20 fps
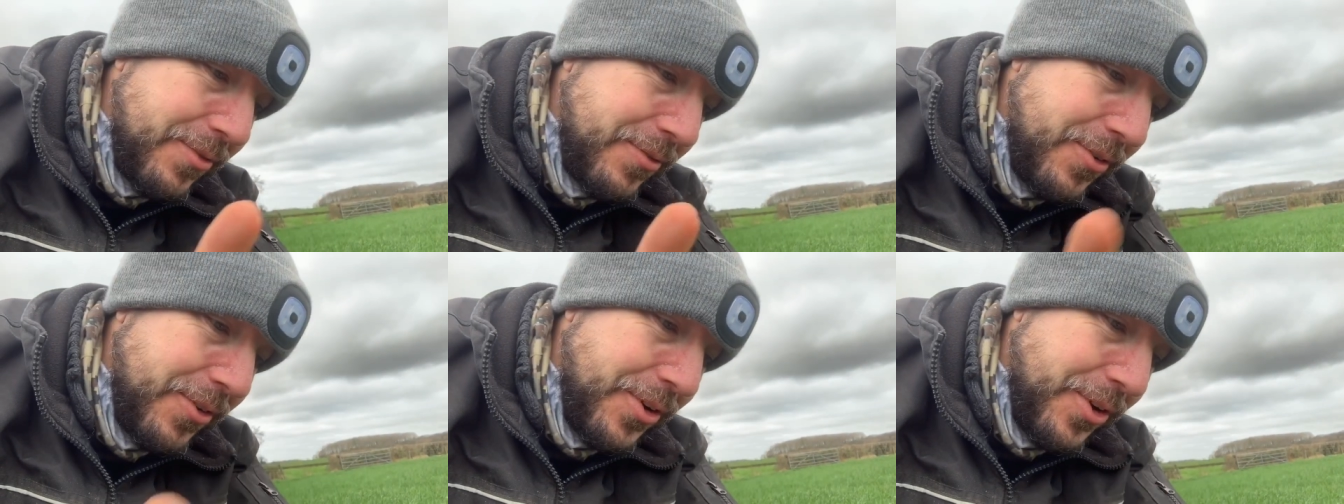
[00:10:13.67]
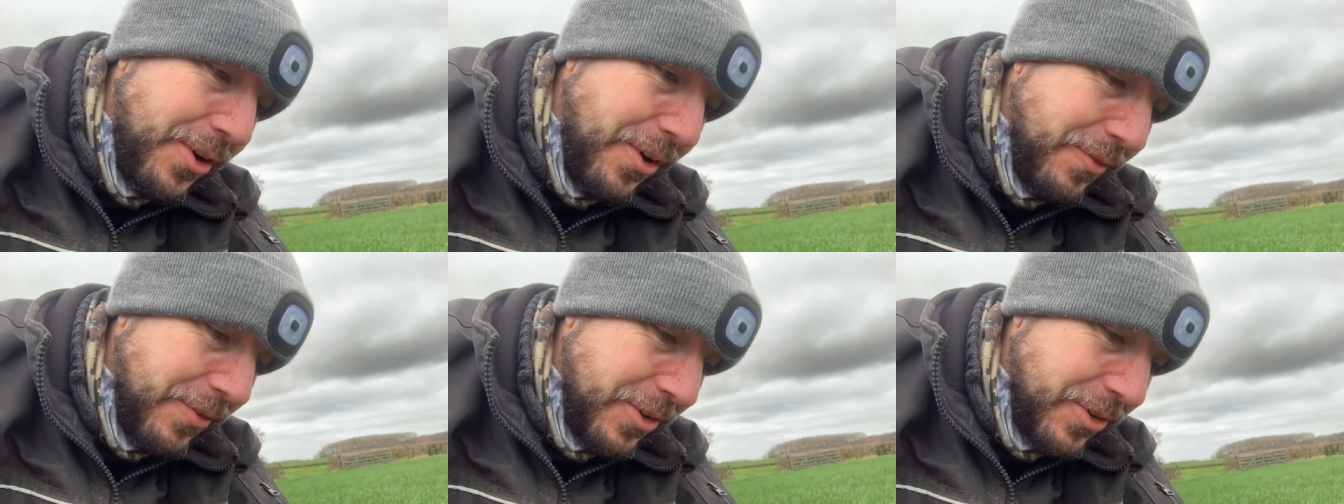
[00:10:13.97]
for the
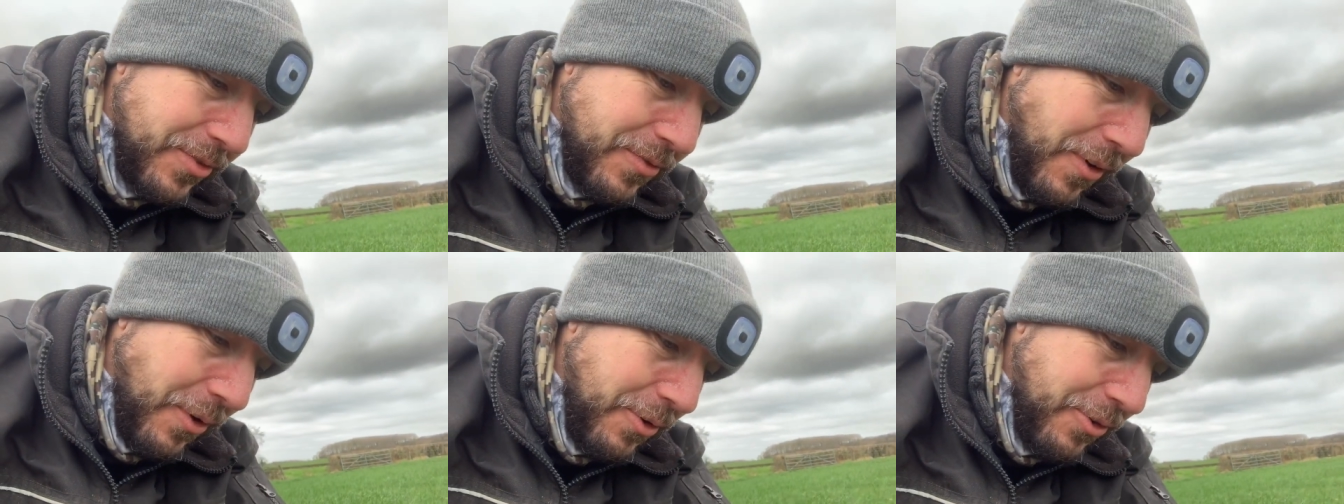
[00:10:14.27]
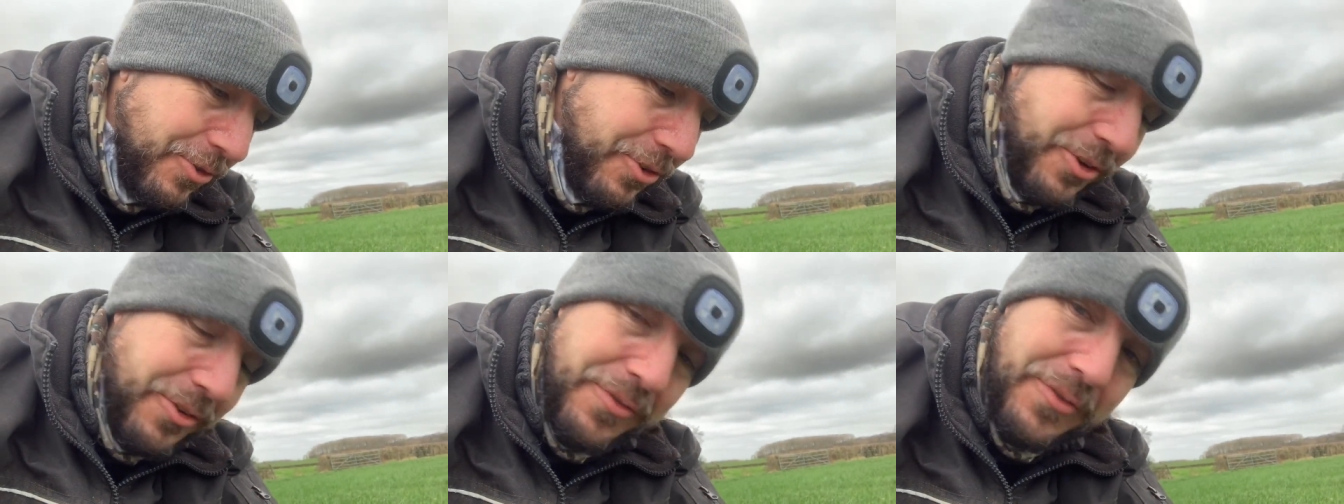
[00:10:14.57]
novice
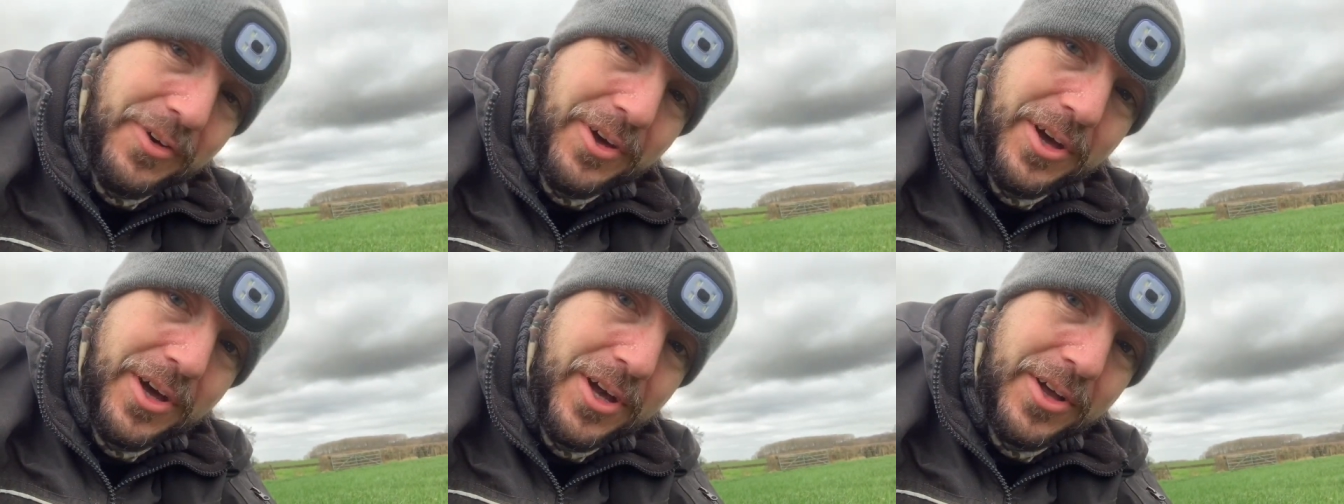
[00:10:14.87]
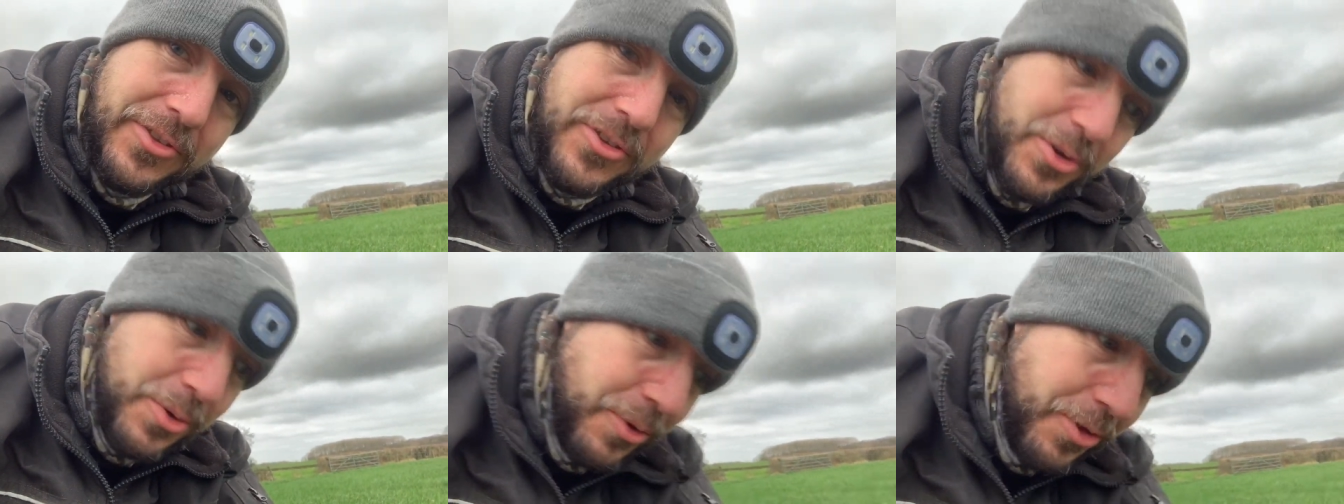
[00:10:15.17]
forager for
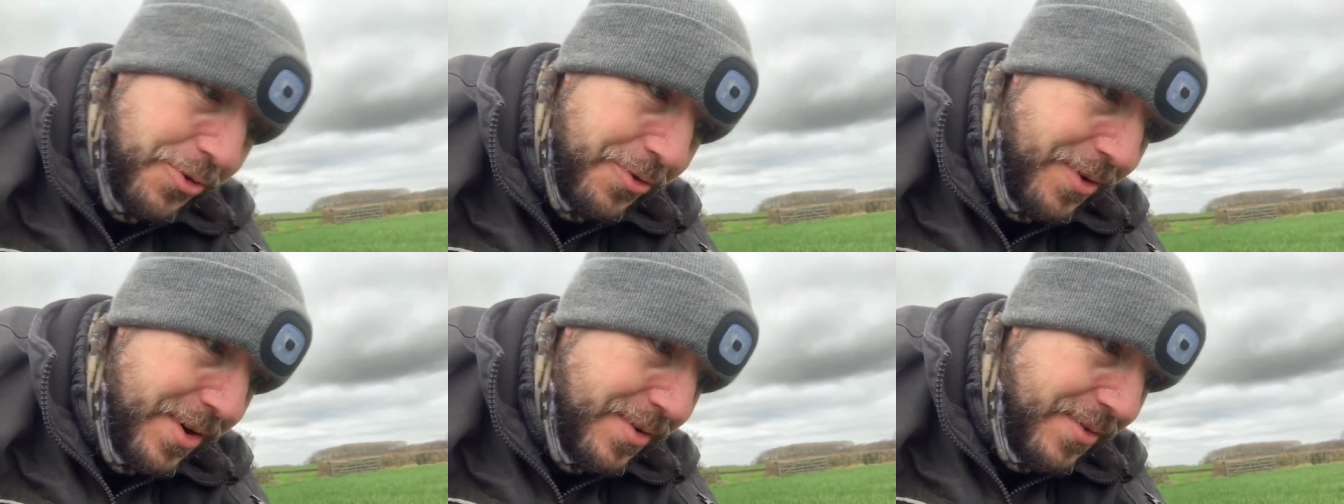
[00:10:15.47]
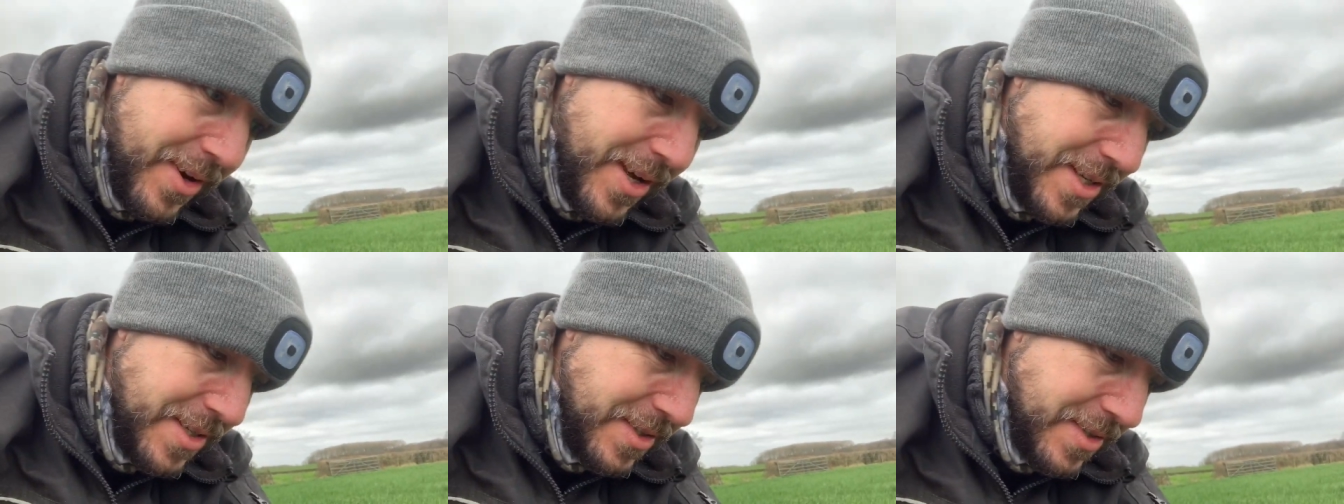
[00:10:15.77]
two or three
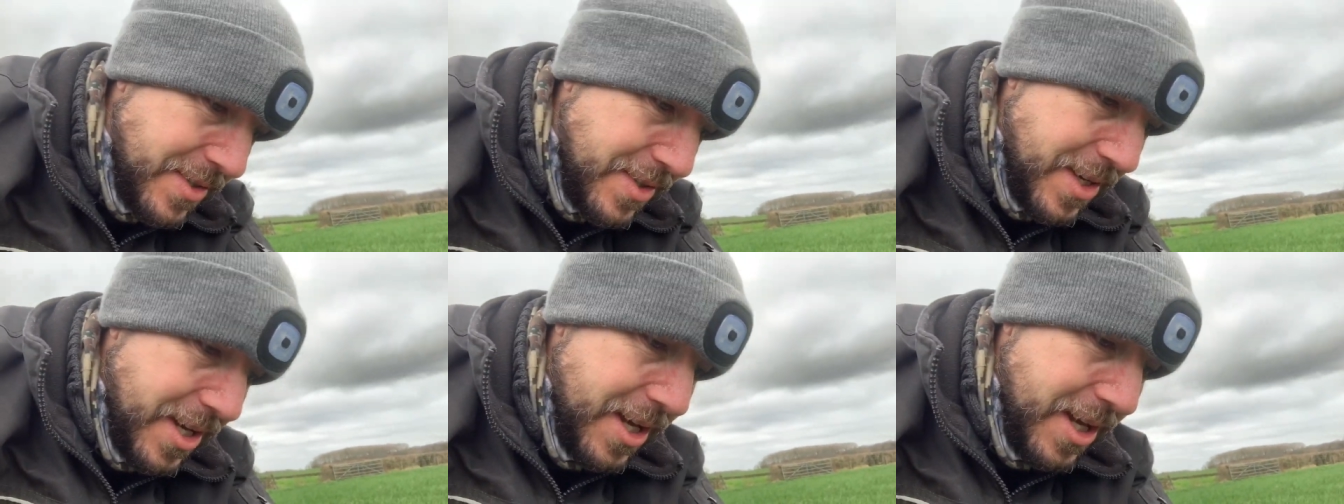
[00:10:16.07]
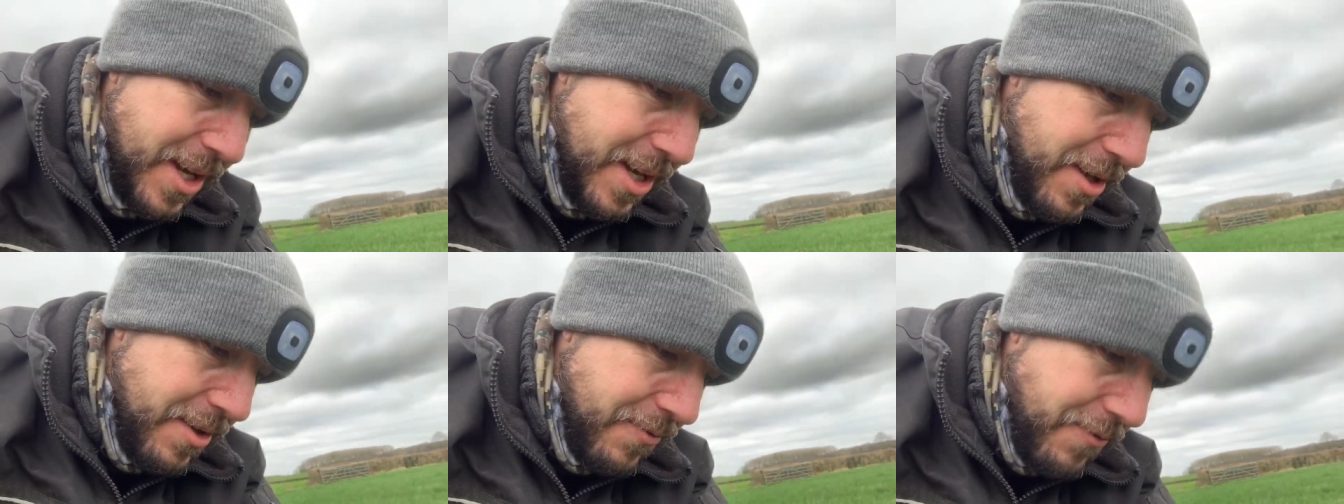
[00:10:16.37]
reasons.
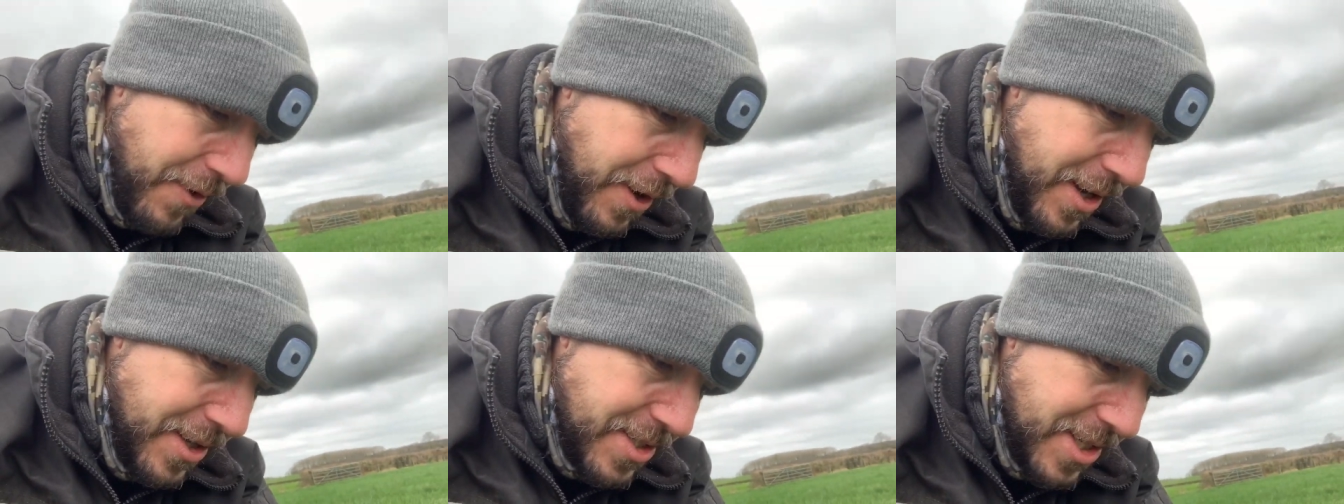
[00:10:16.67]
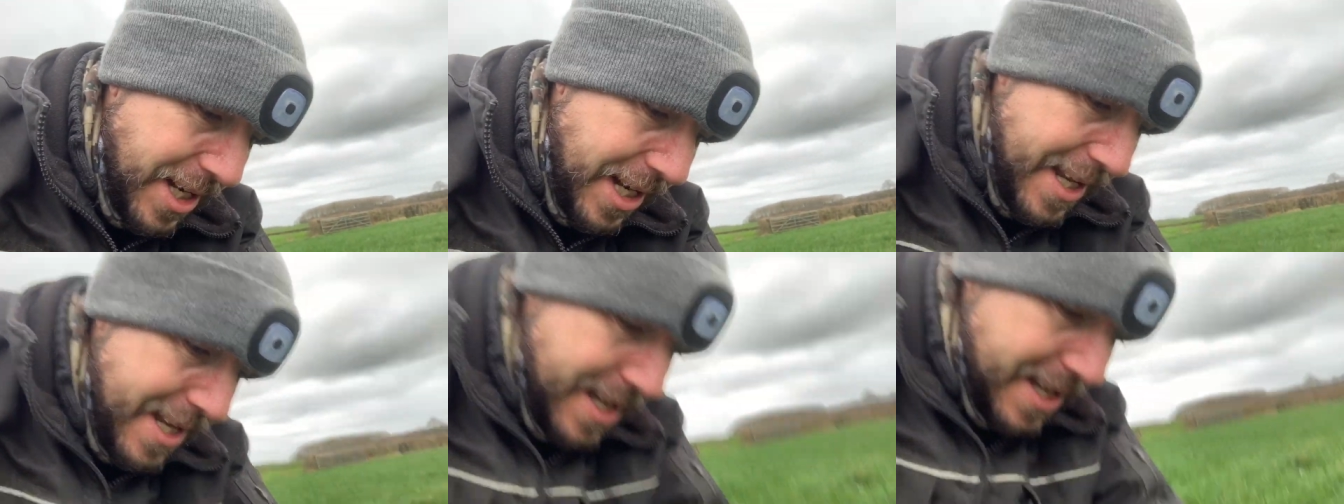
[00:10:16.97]

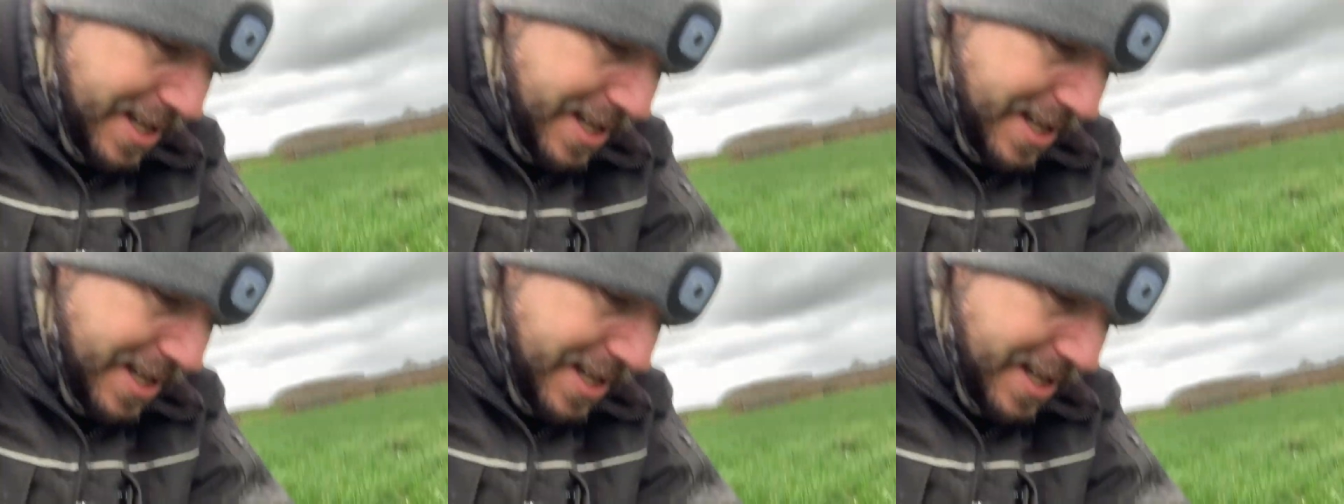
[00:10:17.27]
Firstly